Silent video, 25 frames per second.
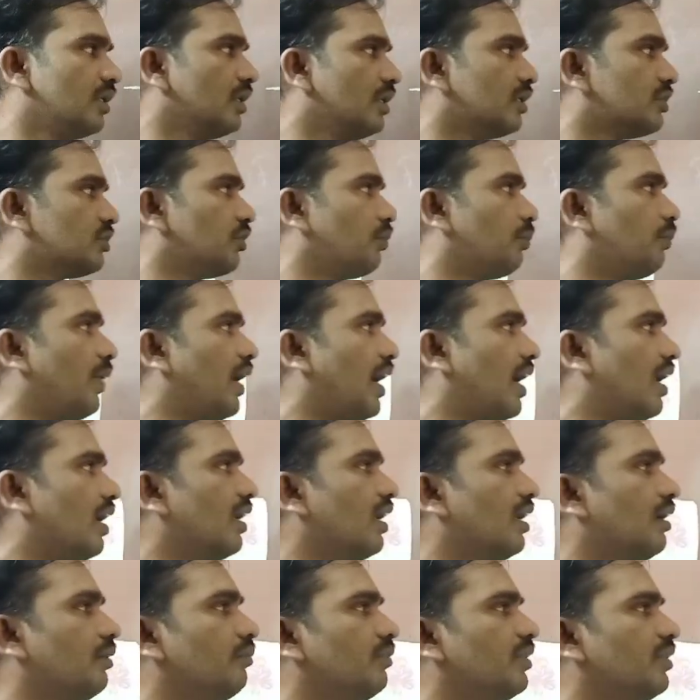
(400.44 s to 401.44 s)
So
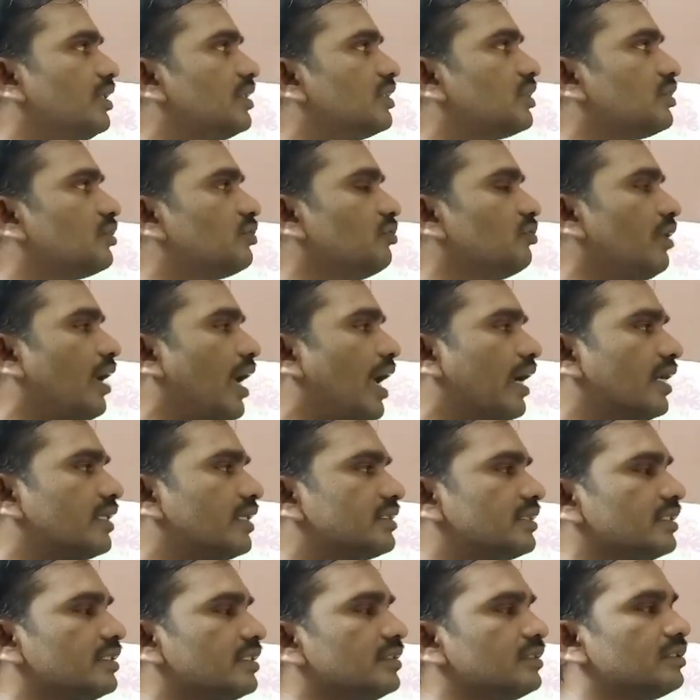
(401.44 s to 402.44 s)
parallel means two
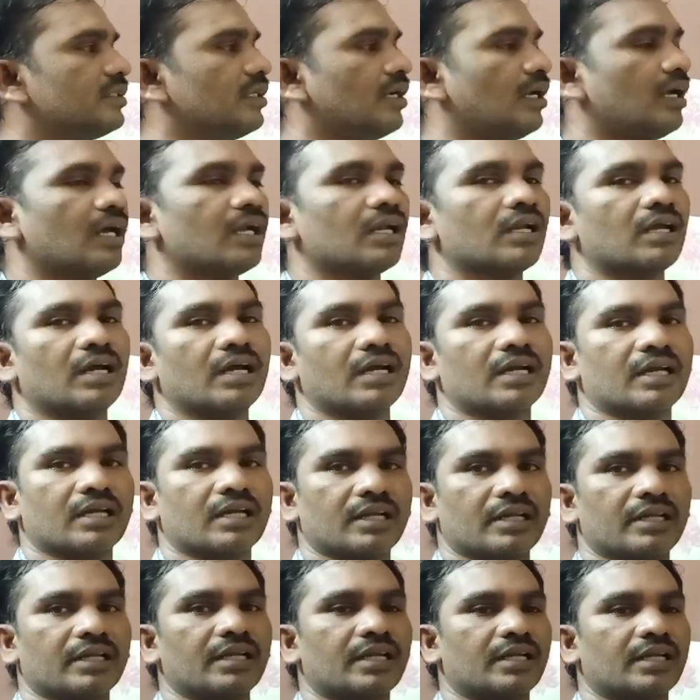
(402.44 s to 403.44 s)
actions are
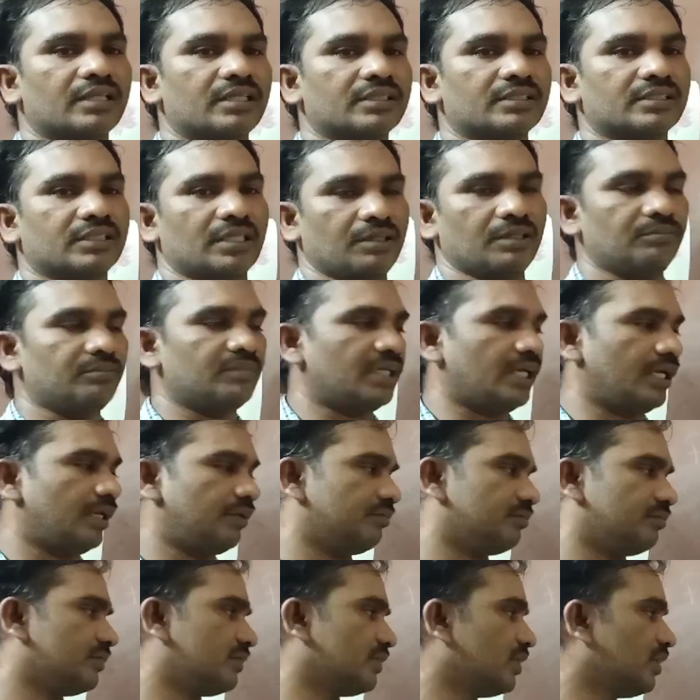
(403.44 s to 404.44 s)
occurring at the same
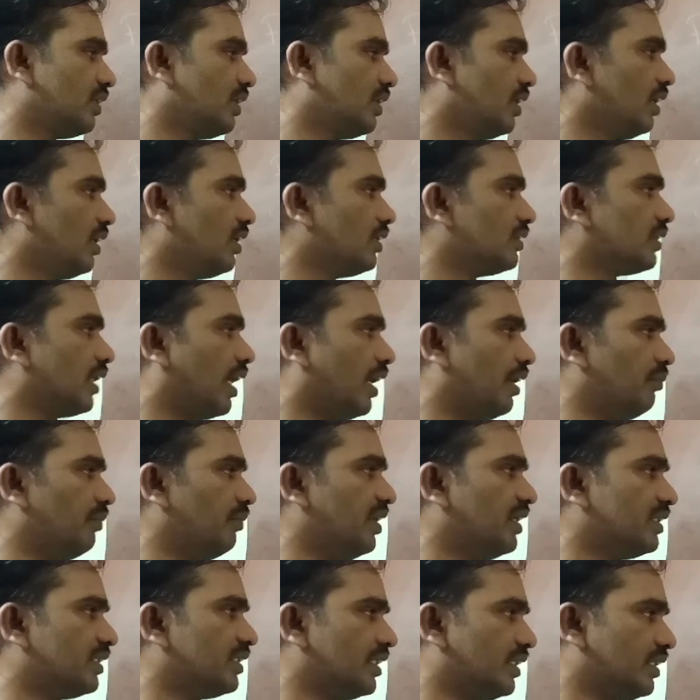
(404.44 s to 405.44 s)
time,
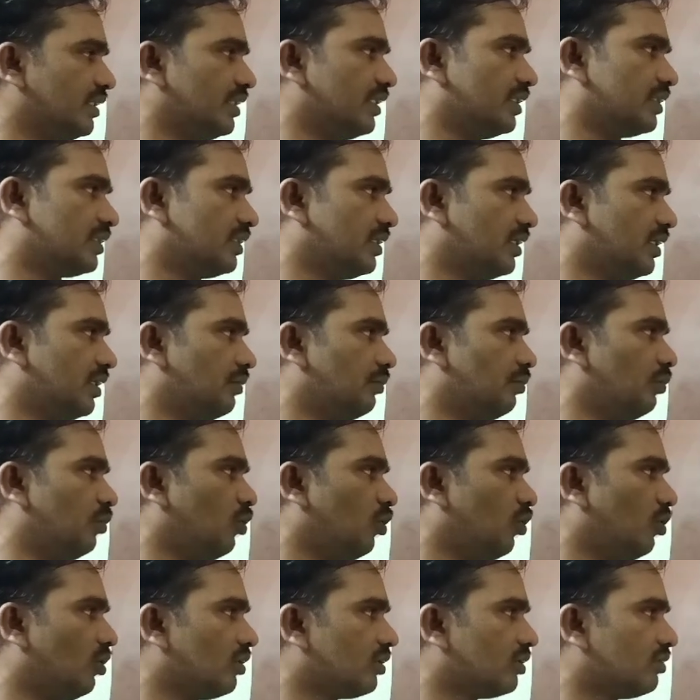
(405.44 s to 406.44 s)
simultaneously.
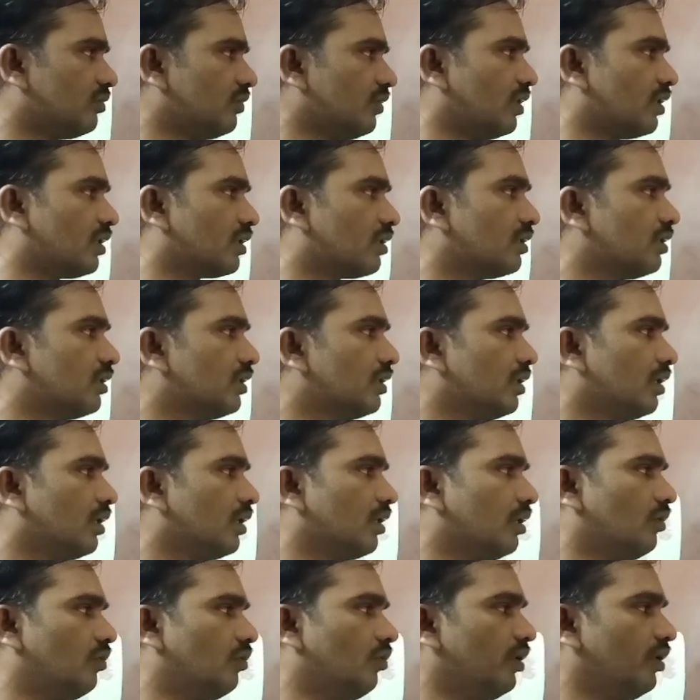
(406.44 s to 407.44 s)
Both were
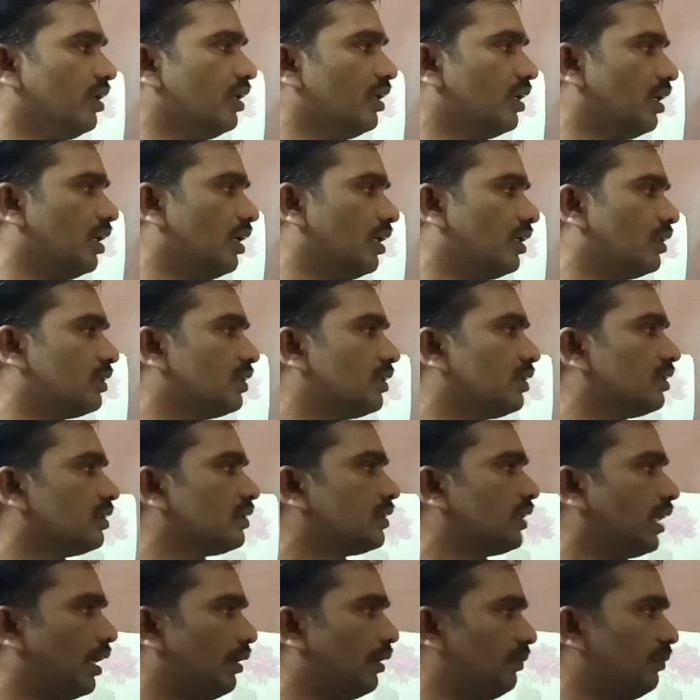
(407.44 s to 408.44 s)
going on
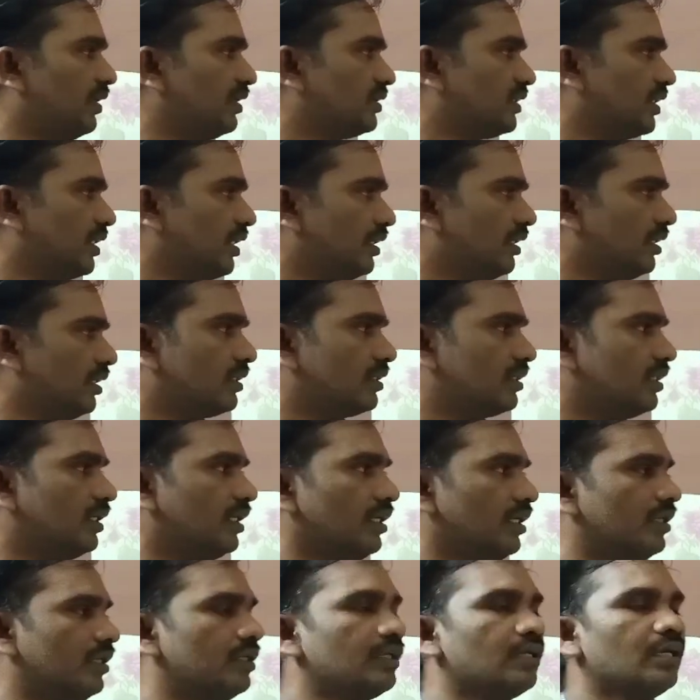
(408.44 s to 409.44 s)

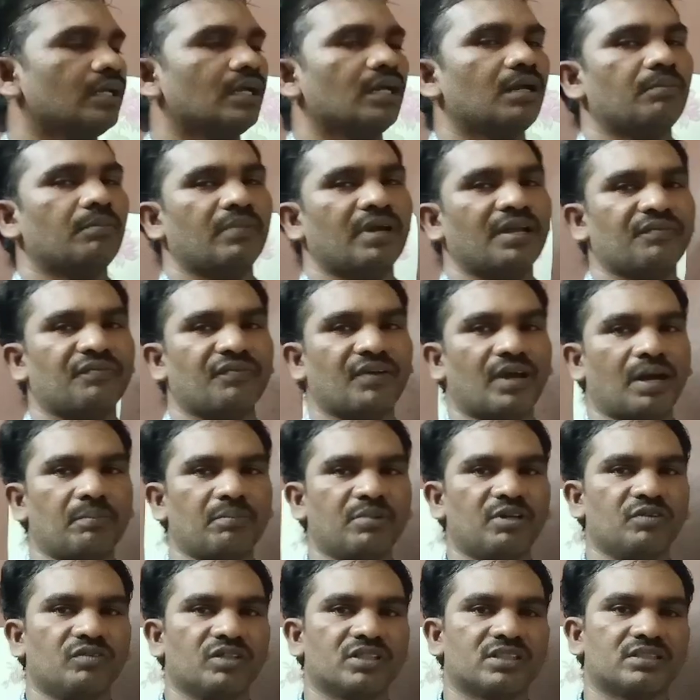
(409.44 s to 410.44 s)
simultaneously. My
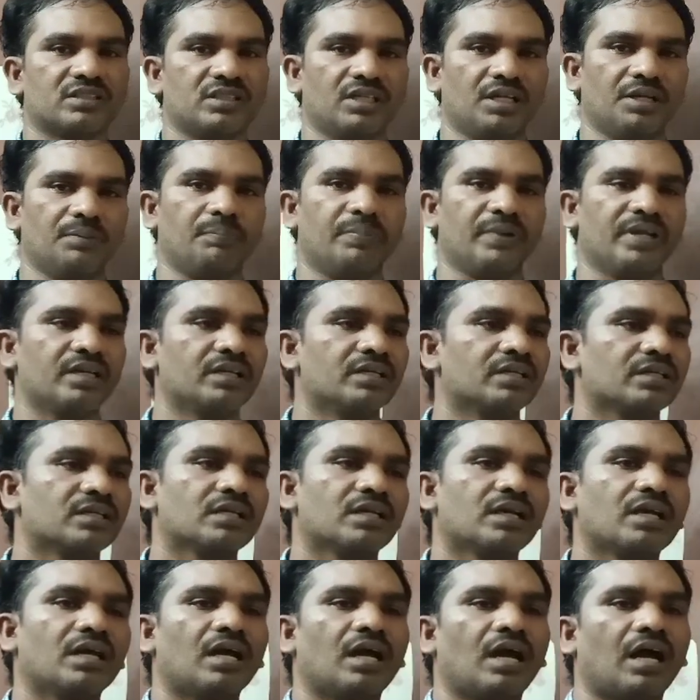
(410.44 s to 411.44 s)
family was sleeping,
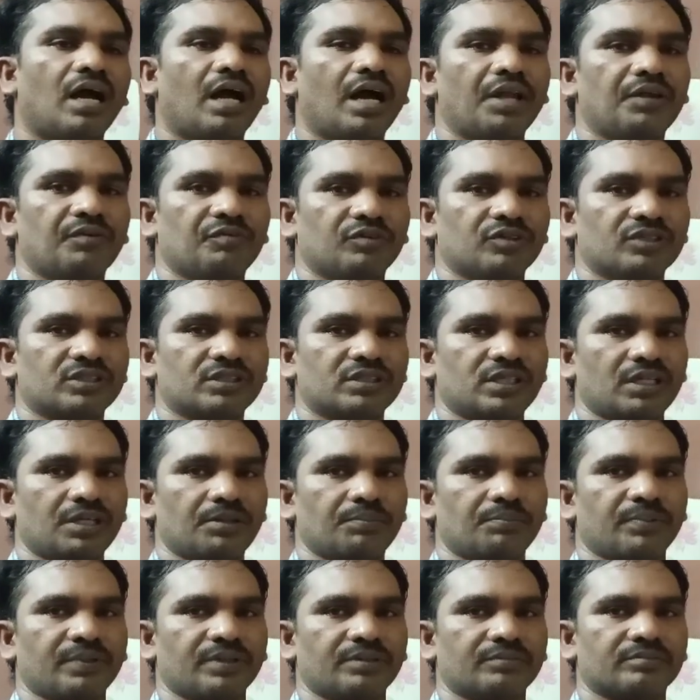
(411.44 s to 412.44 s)
I was
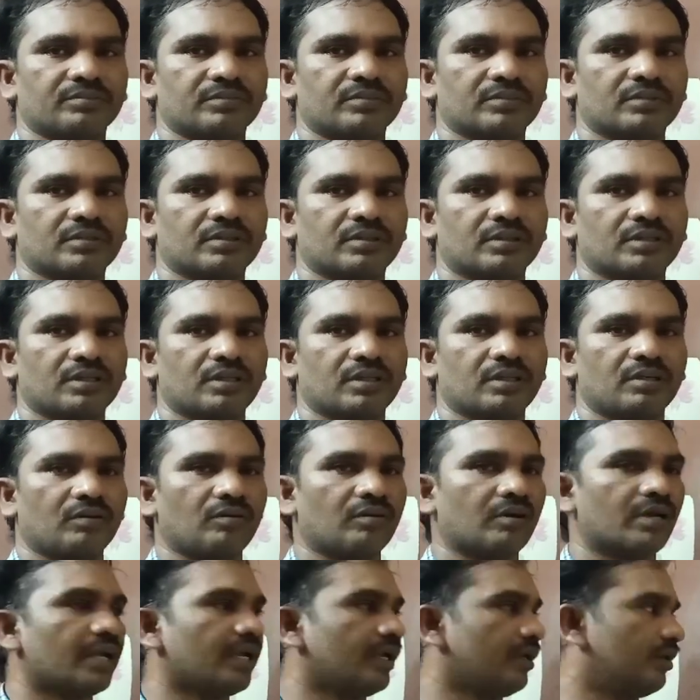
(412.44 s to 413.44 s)
sleeping.
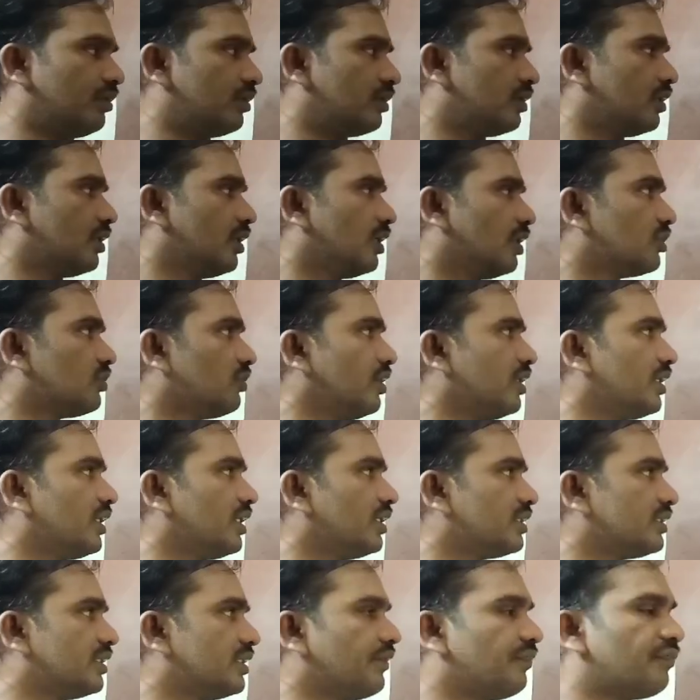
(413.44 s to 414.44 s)
Okay, so it
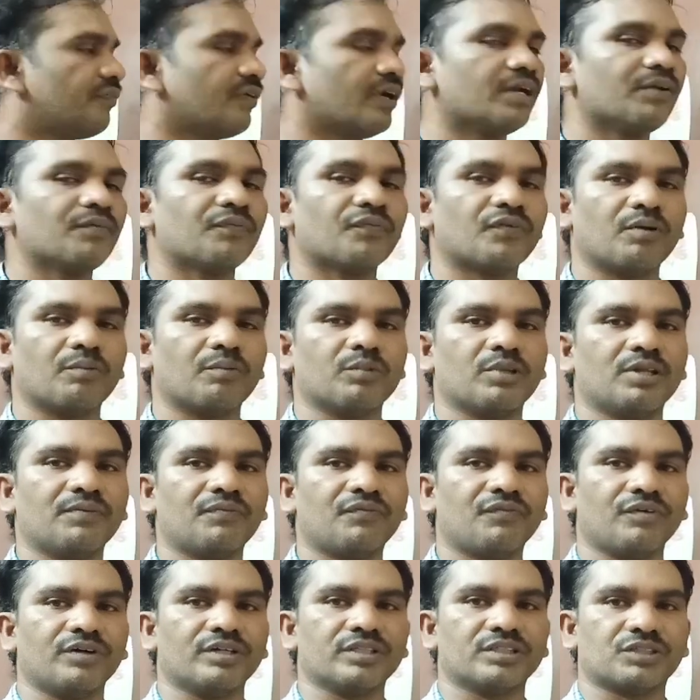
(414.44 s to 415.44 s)
is different from the
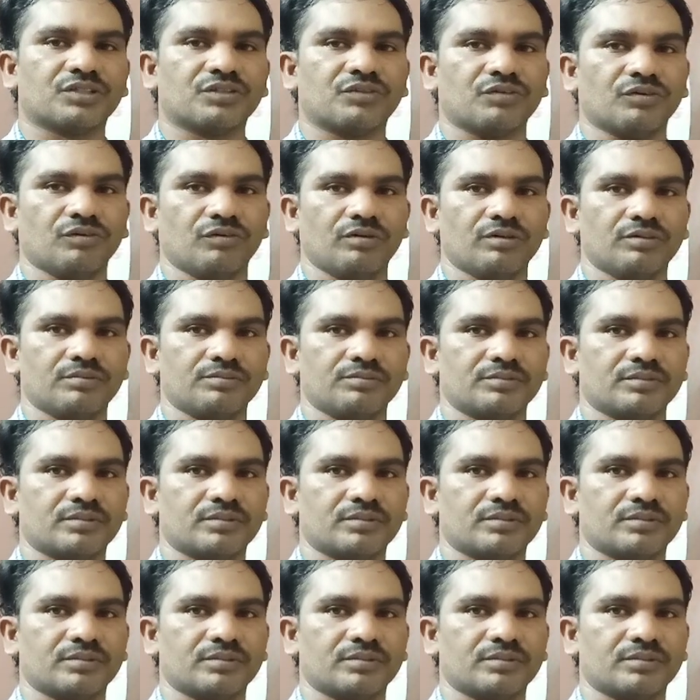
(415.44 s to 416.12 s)
first rule.